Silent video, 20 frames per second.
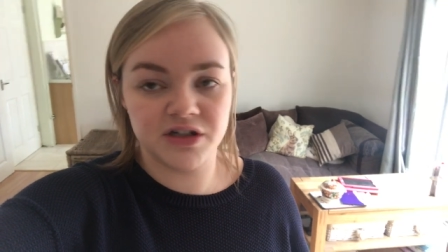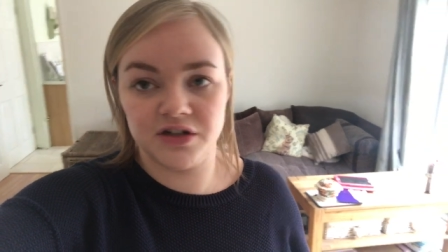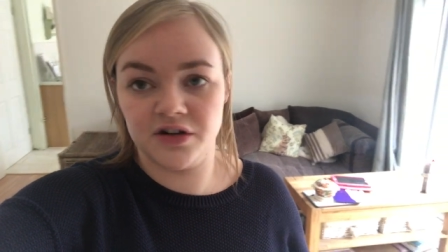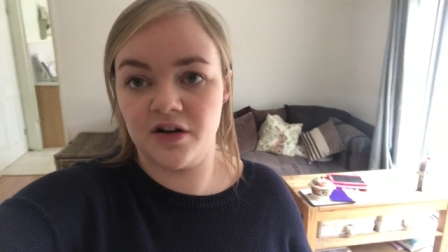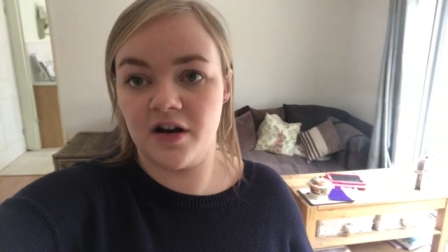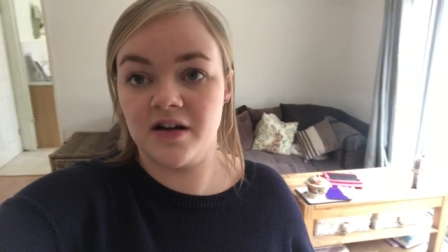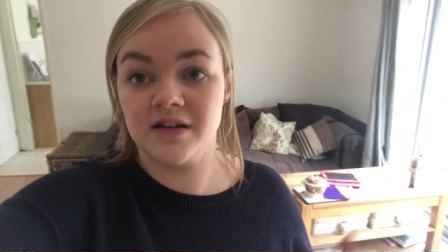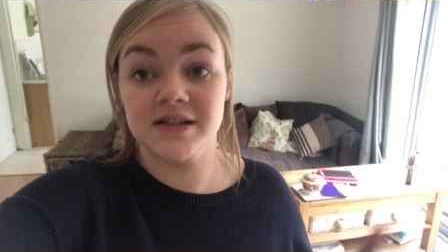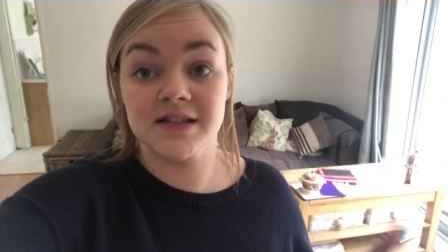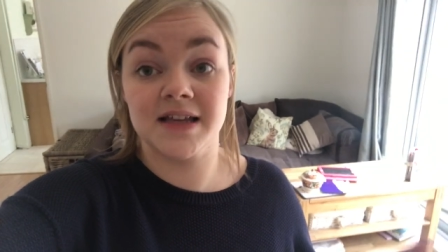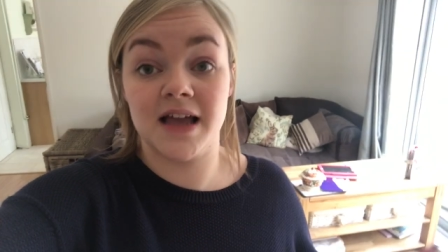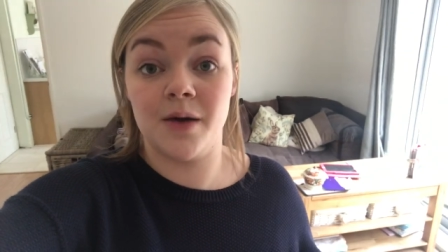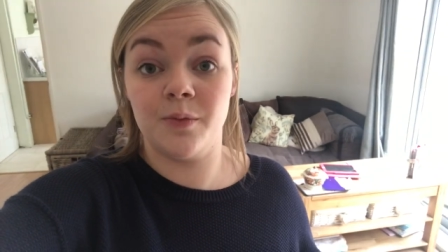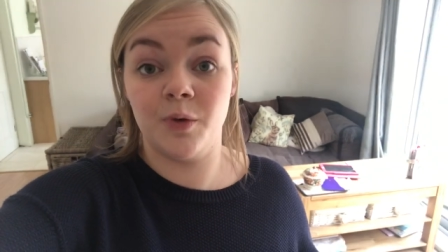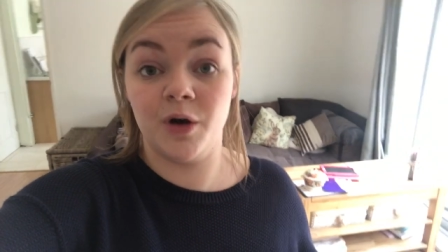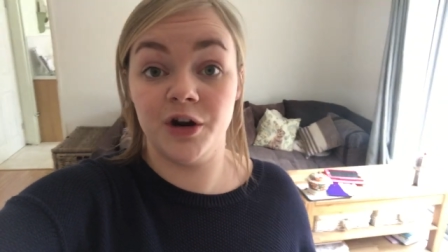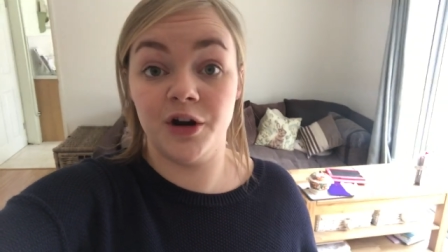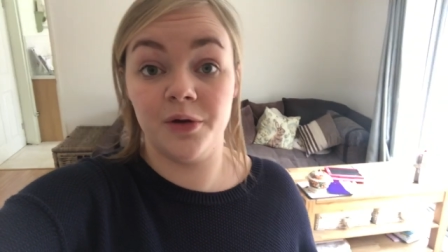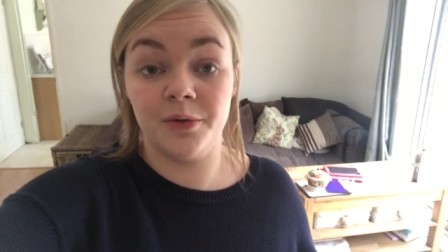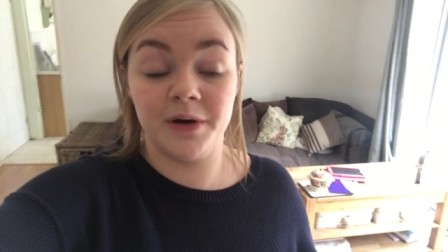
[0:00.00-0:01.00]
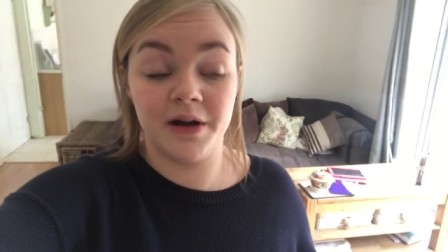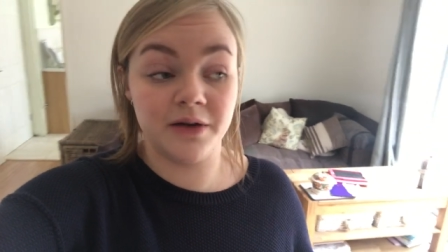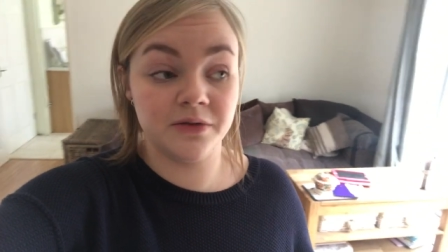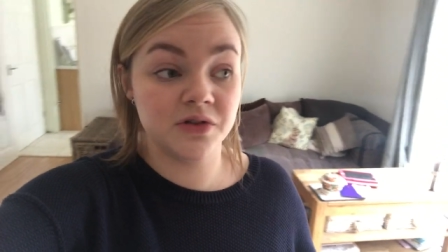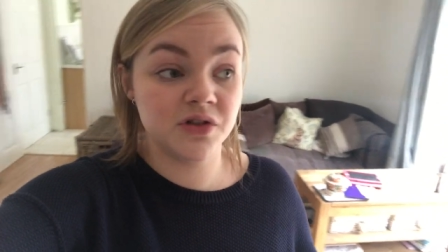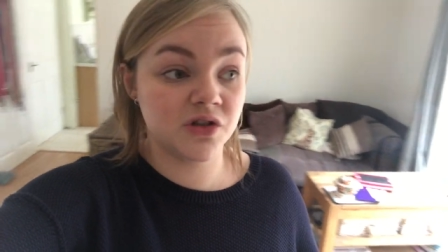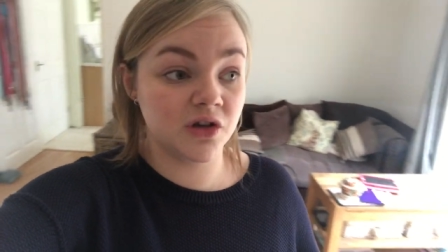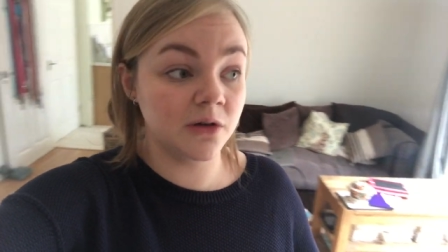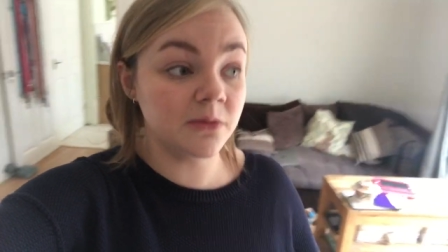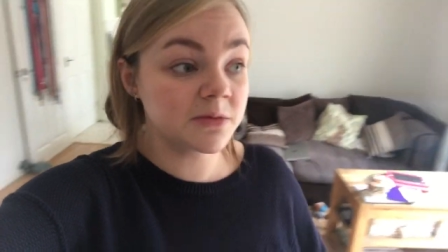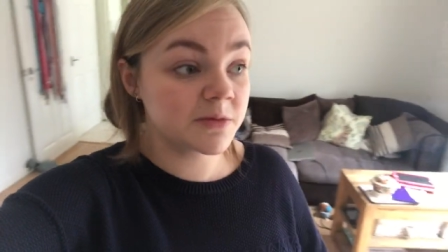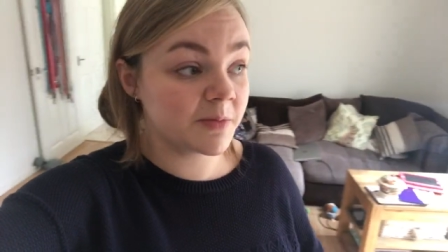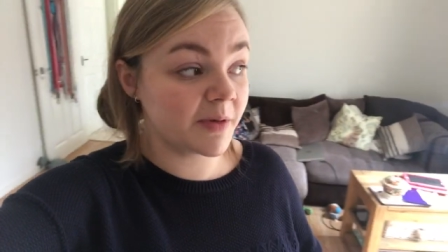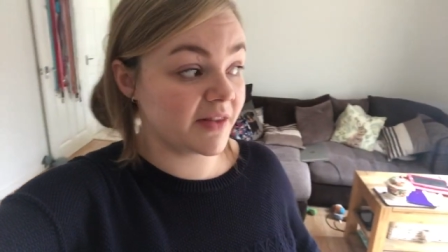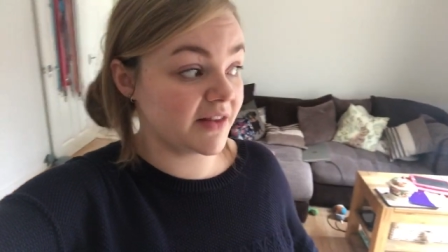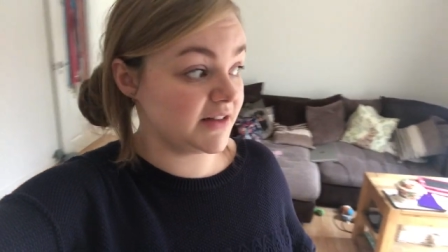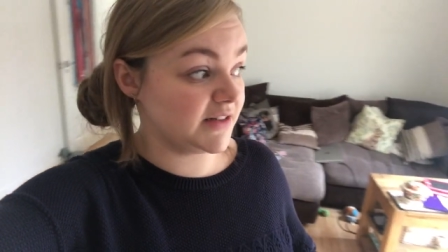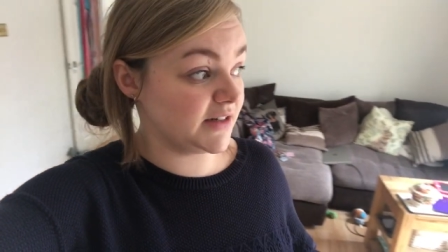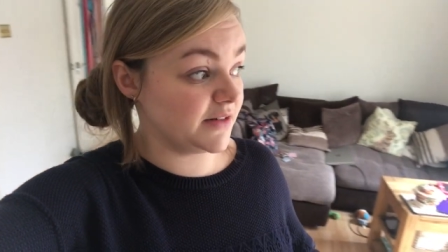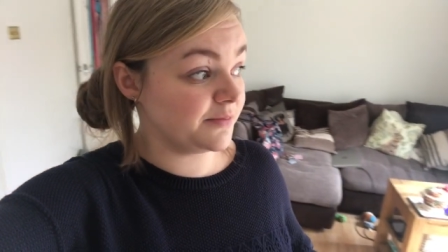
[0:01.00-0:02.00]
I don't understand why no one else stopped,
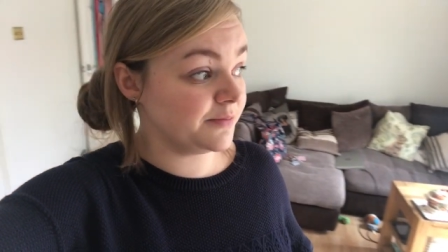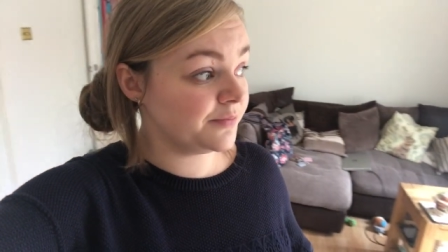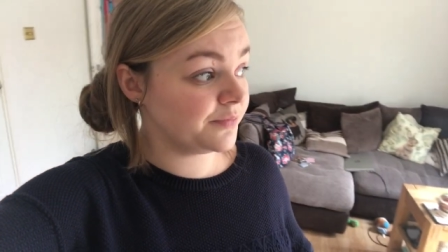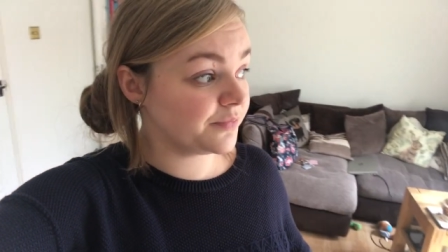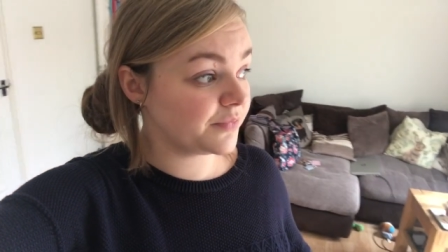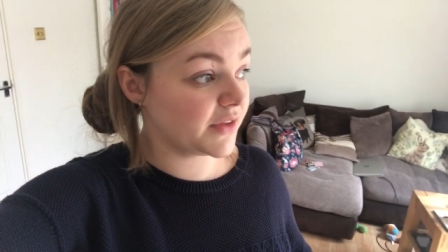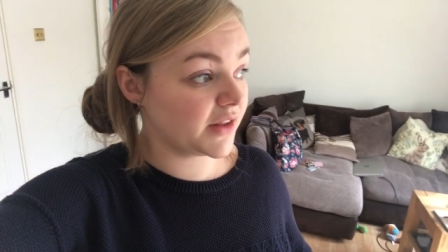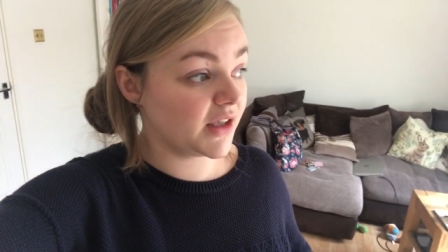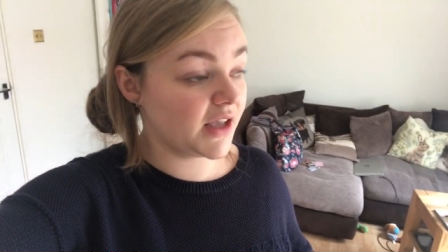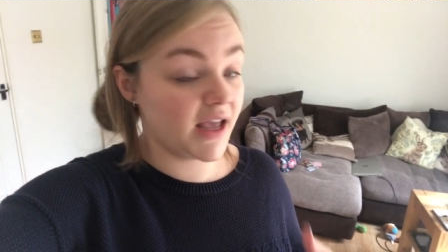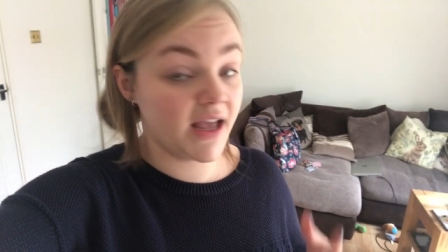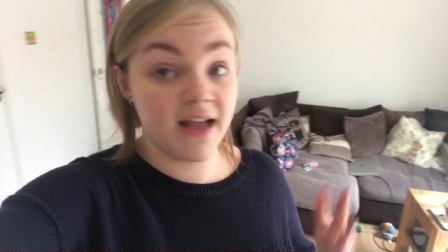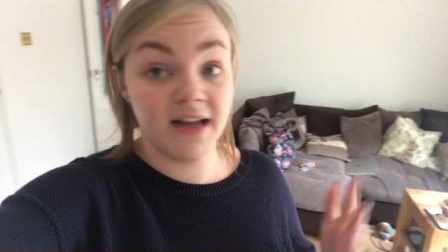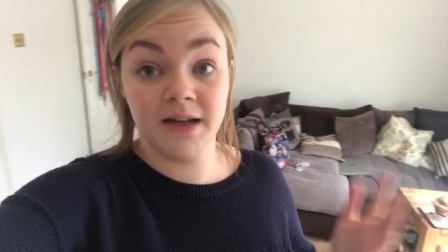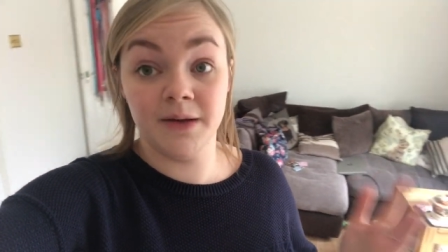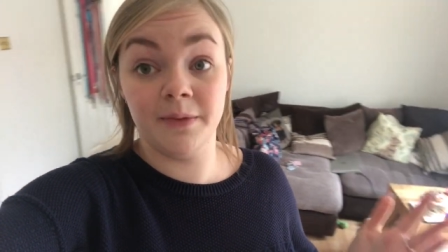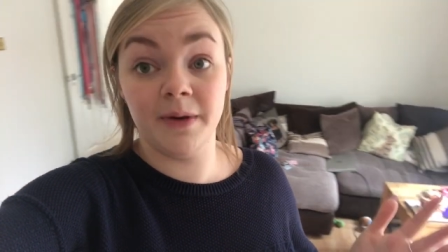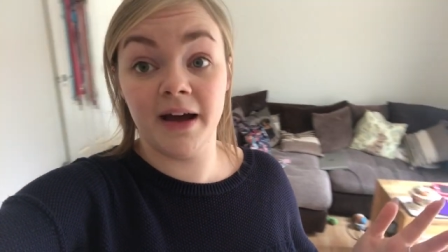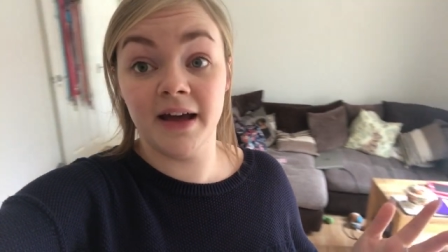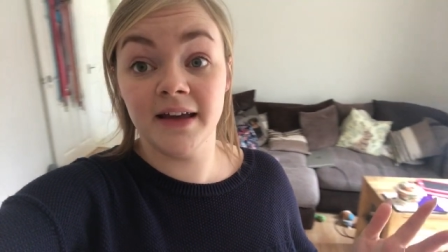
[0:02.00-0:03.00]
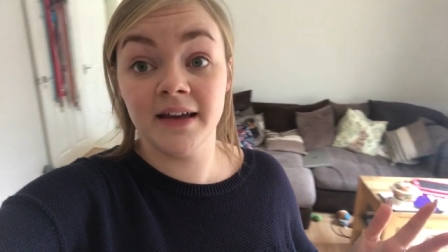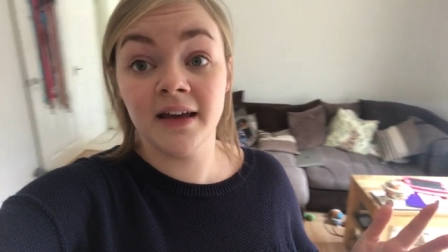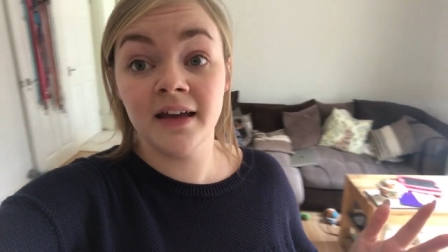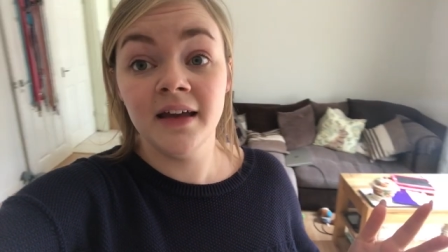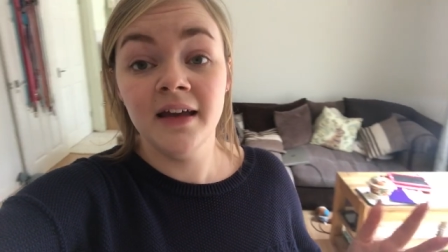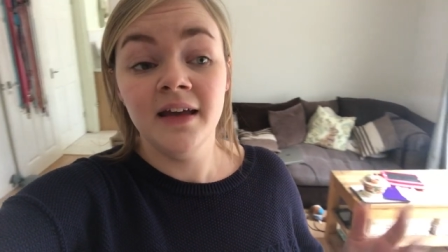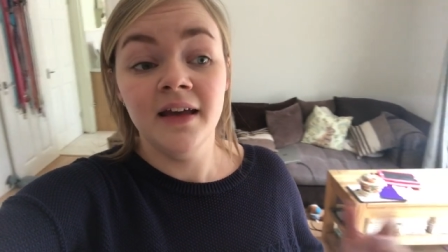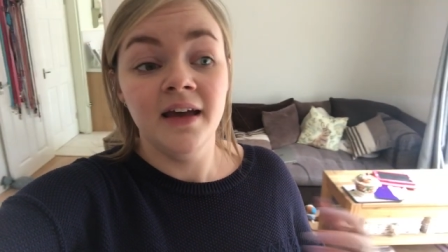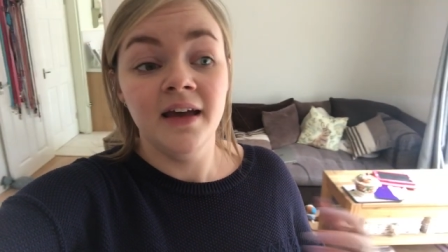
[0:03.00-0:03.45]
but they didn't. Anyway,